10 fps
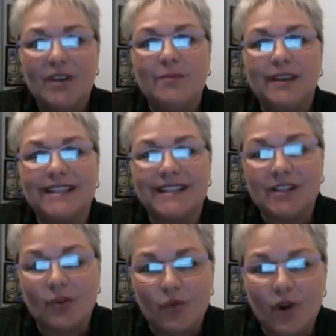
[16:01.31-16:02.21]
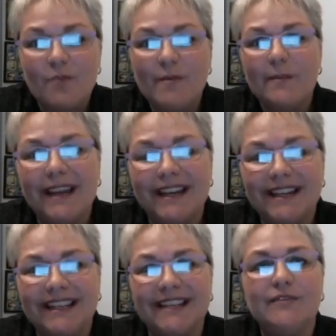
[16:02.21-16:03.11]
because it's a roadmap it
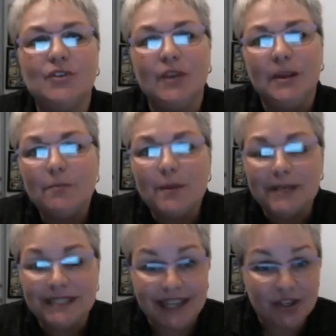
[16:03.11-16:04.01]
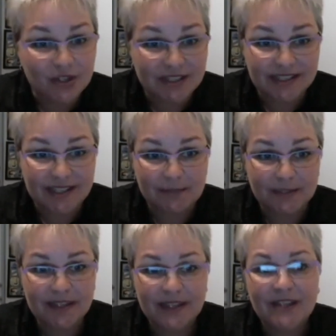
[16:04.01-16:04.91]
gives you implementation steps.